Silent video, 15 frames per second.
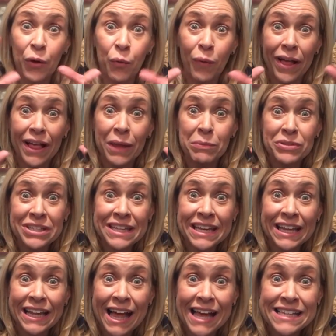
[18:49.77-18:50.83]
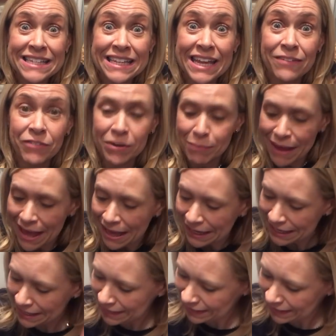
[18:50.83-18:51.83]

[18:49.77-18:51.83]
Welcome to the closet, everybody!